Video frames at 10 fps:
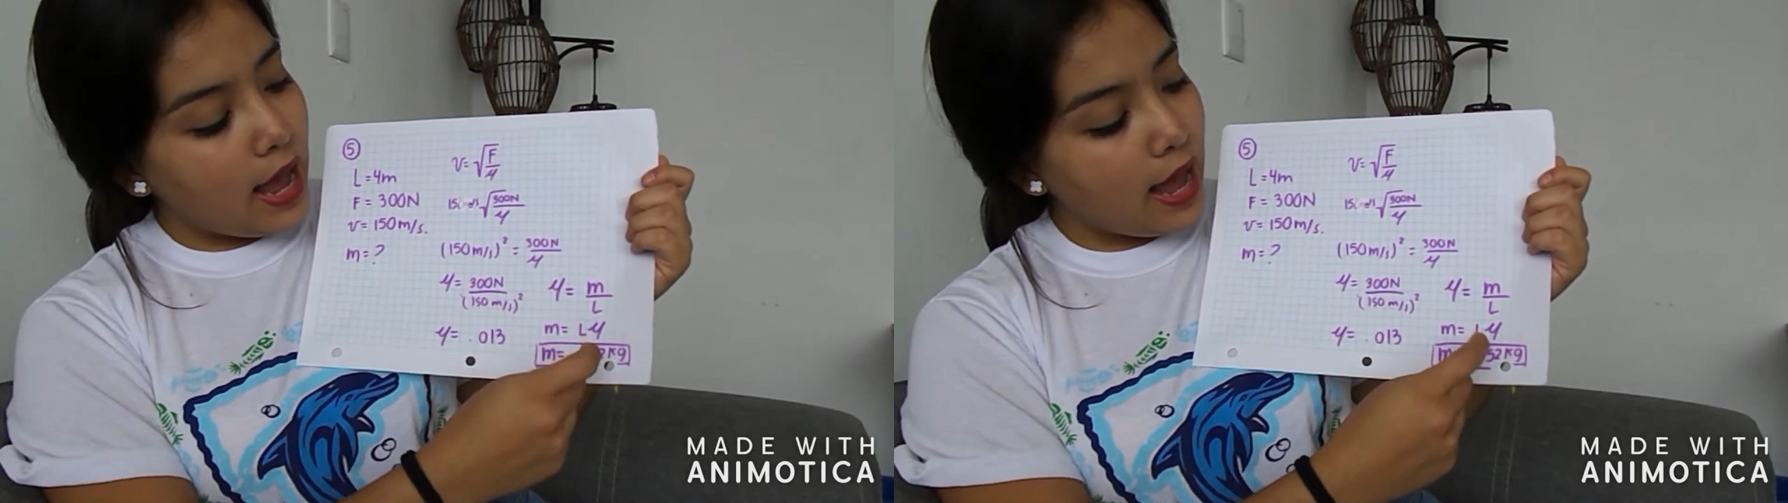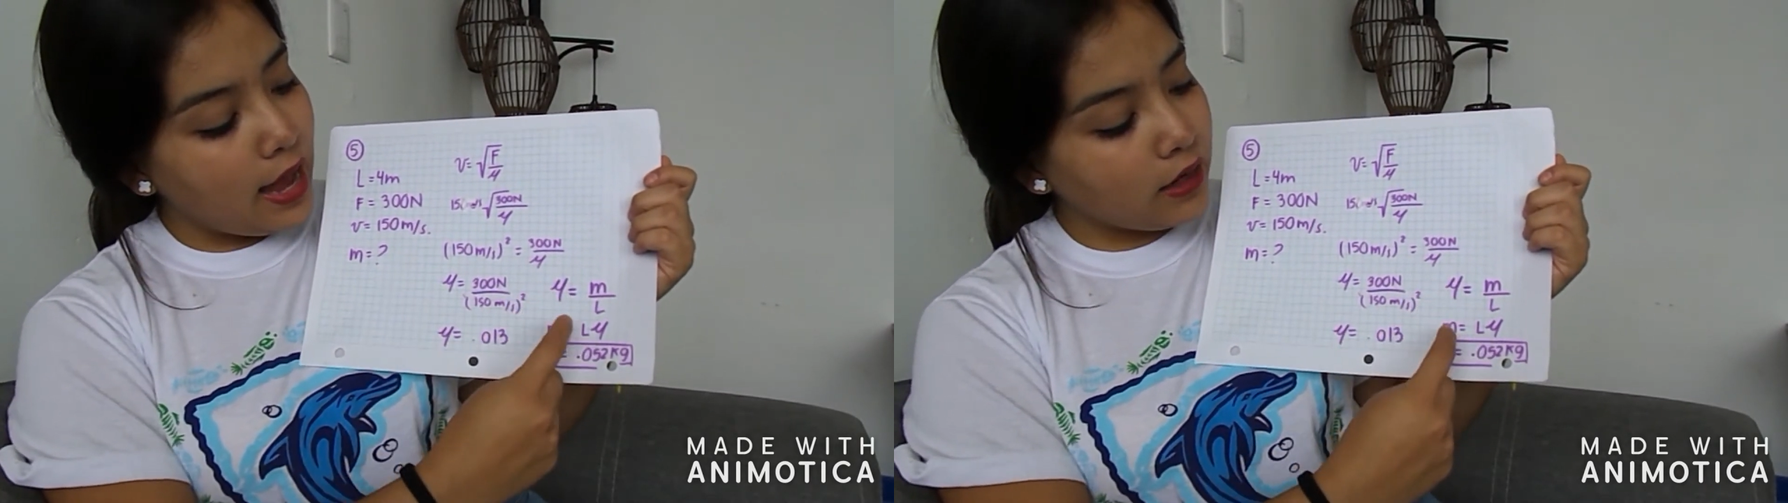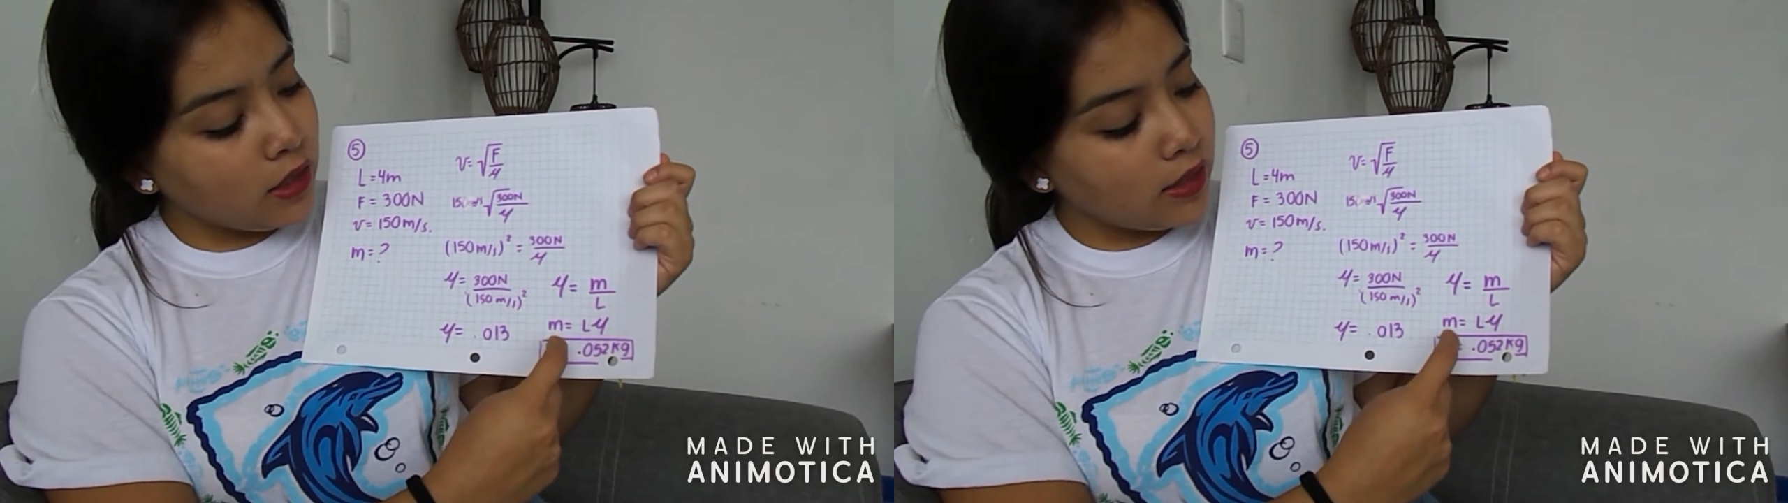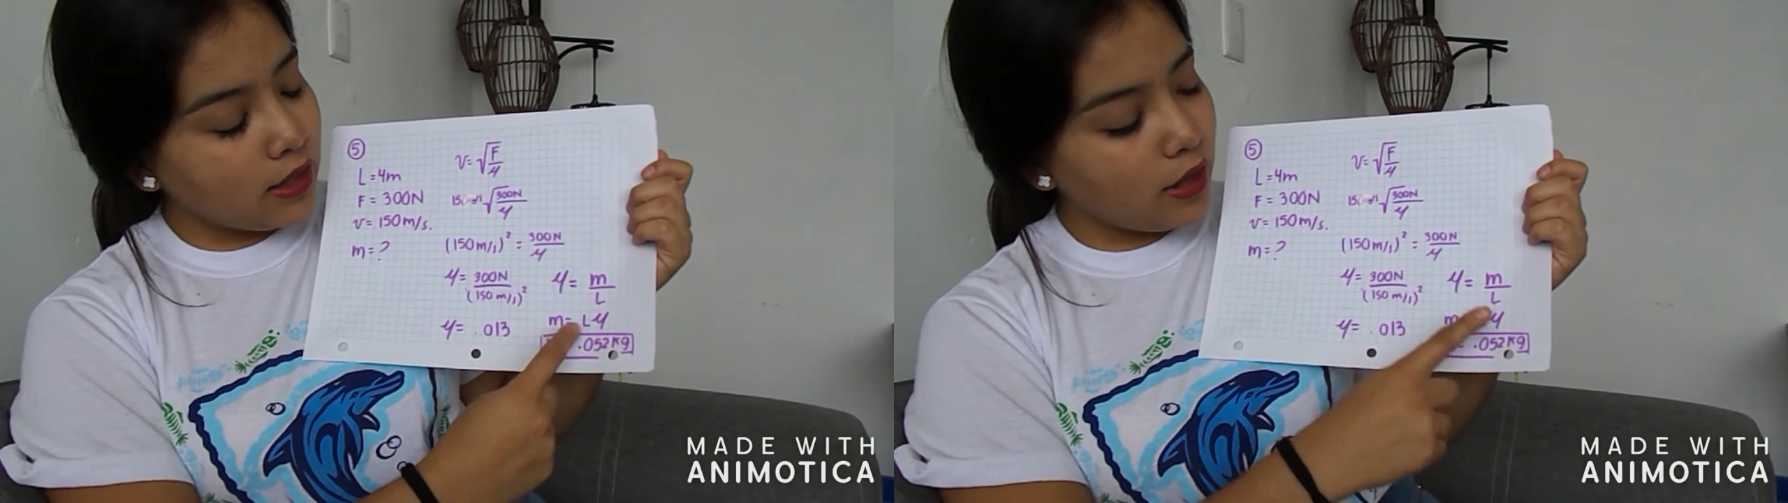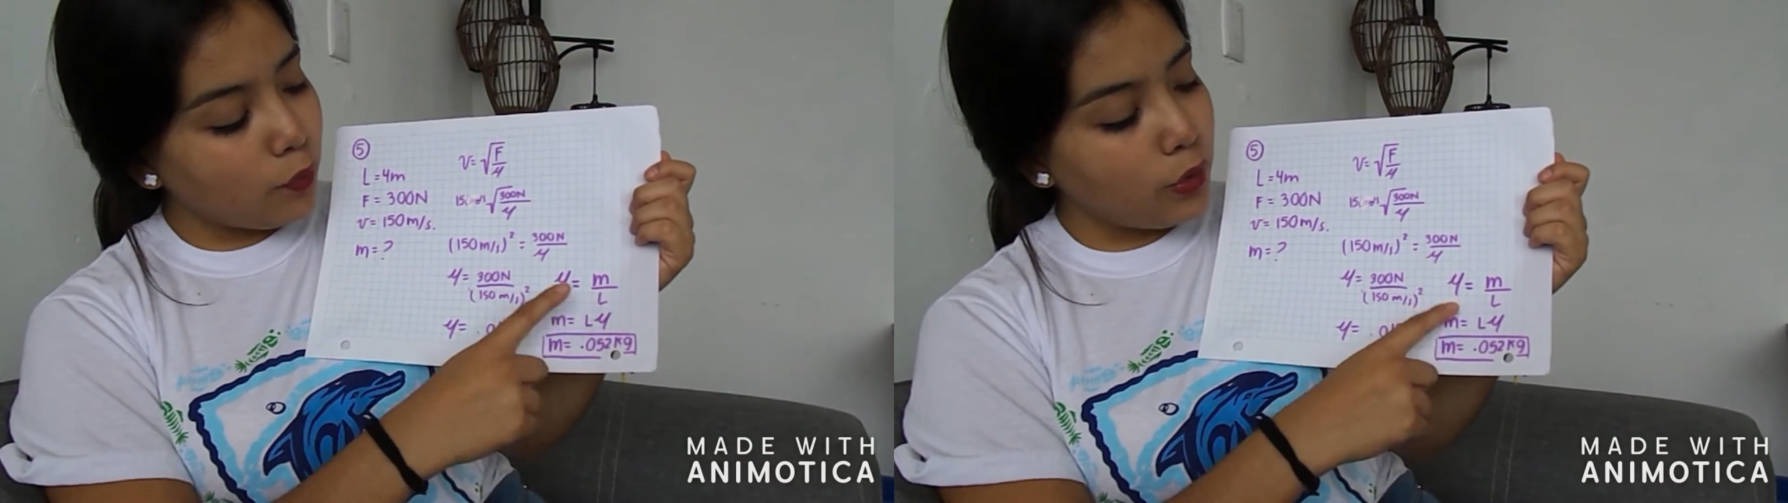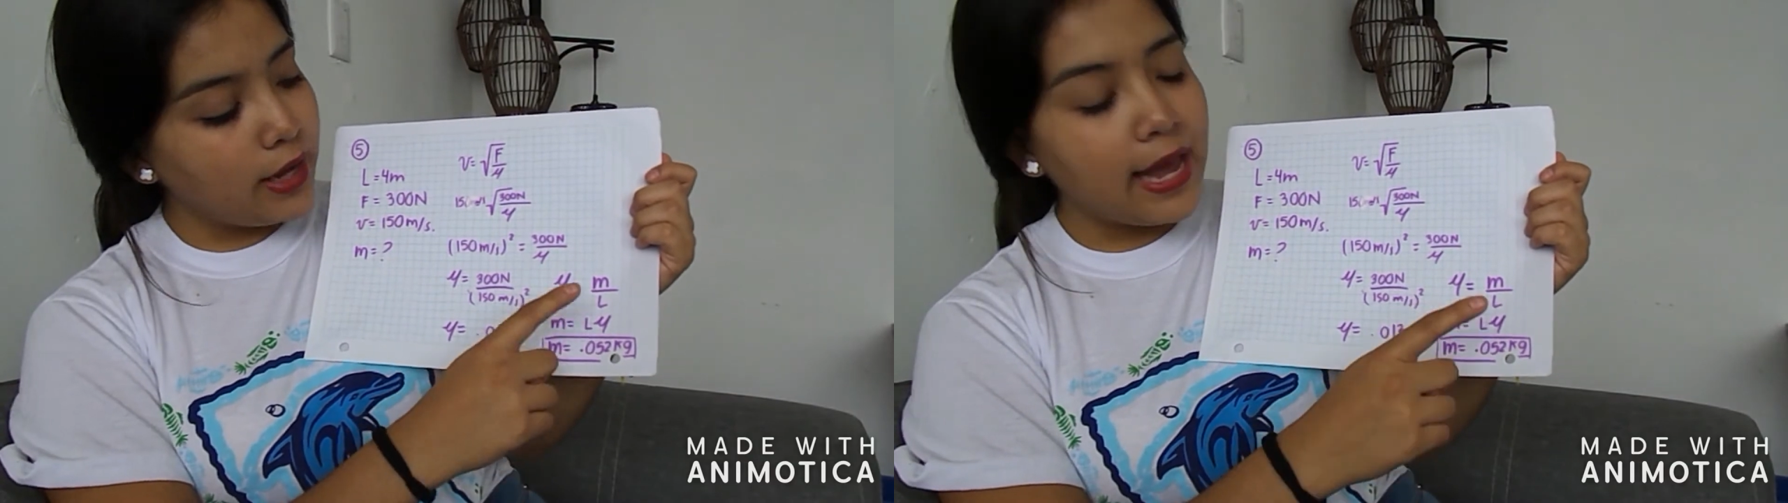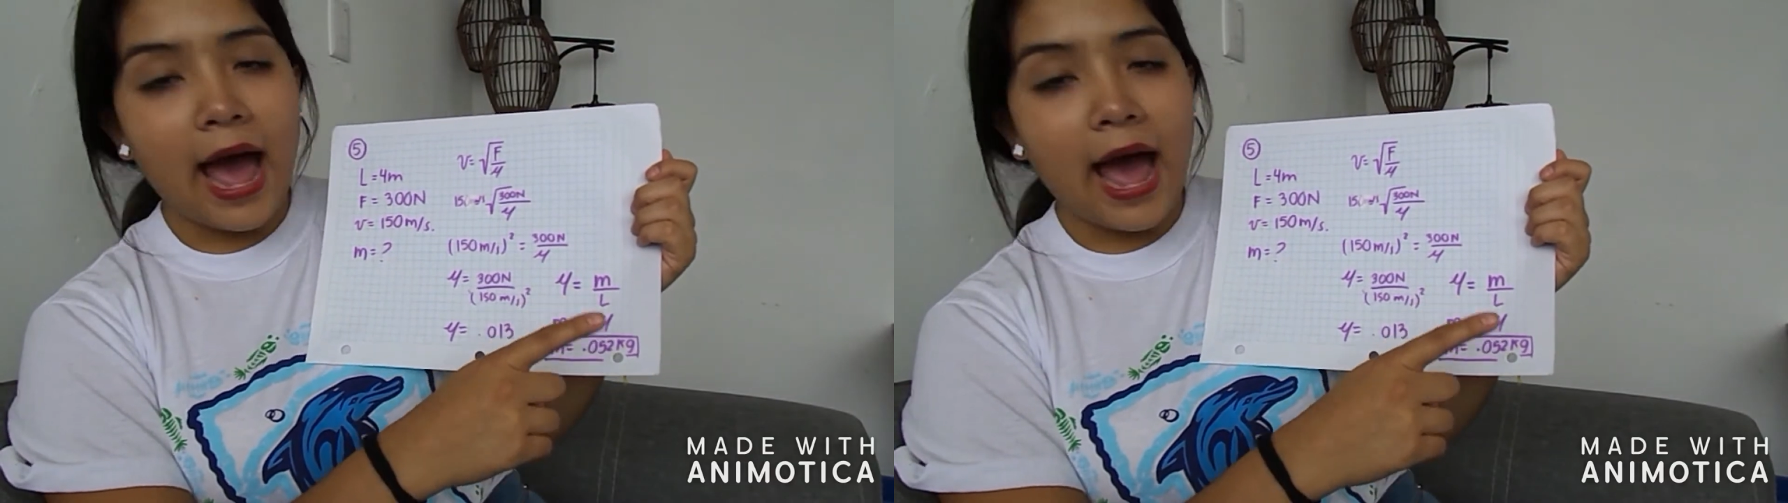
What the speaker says: and then we